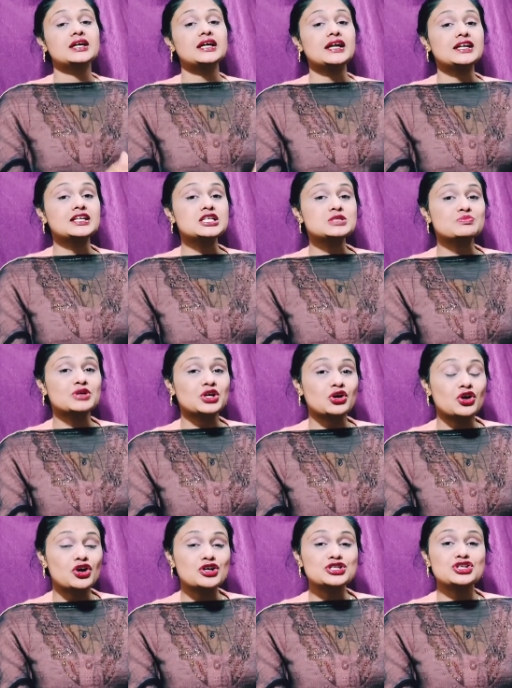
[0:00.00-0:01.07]
It is
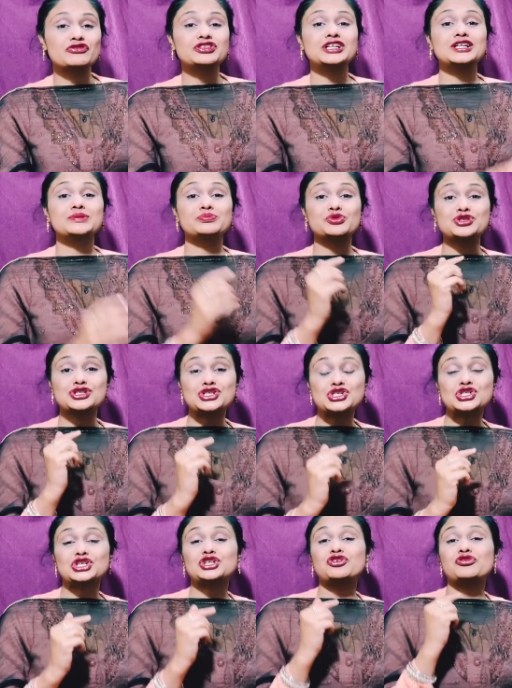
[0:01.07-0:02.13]
because of the
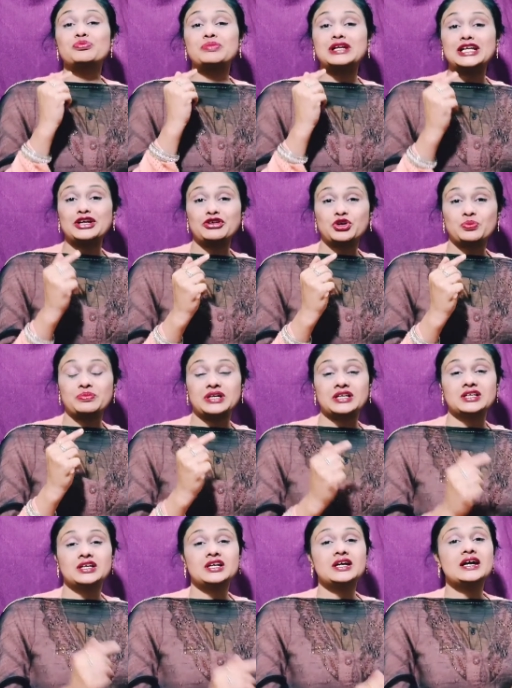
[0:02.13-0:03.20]
deposition of
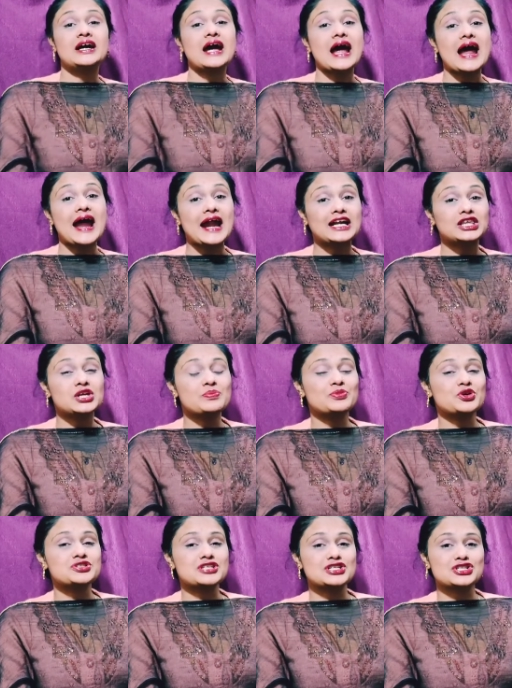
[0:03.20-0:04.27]
bilirubin at the
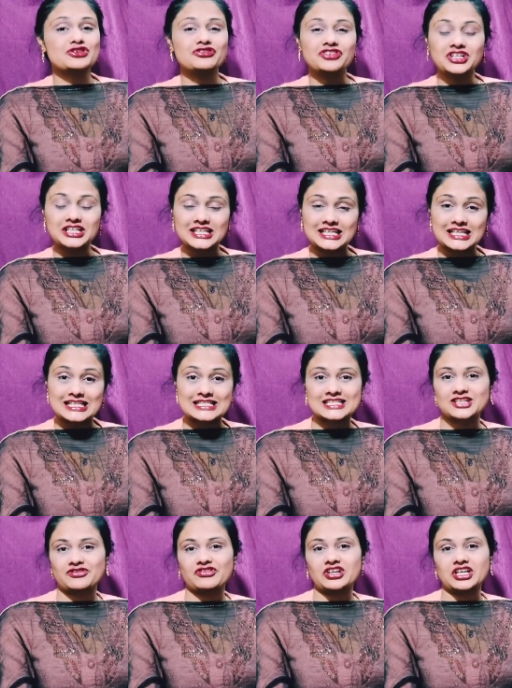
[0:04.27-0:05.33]
process of
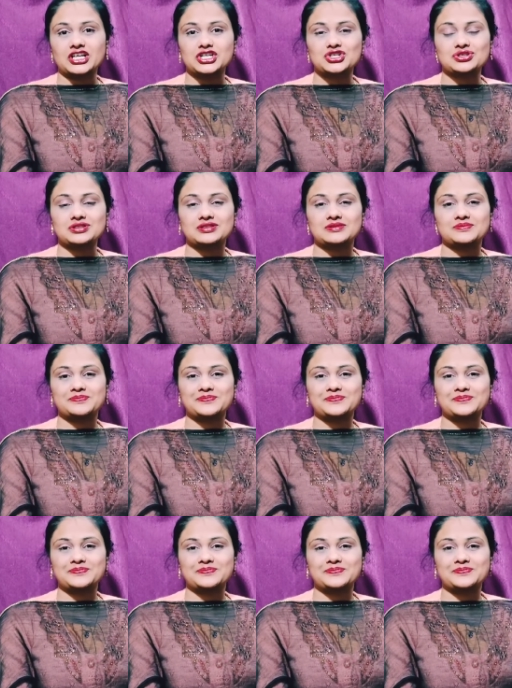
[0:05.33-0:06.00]
calcification.